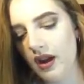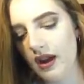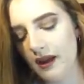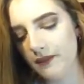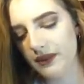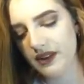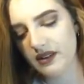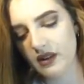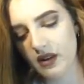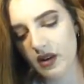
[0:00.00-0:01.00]

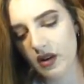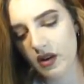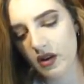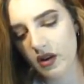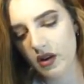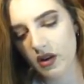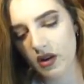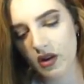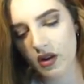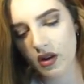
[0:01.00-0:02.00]
This
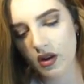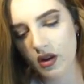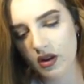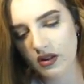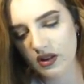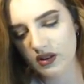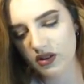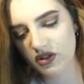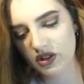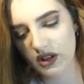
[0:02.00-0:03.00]
is in
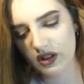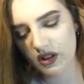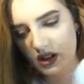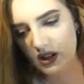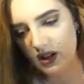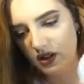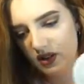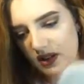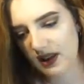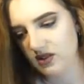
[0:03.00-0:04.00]
the shade
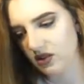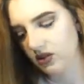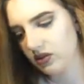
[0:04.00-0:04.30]
Iridescent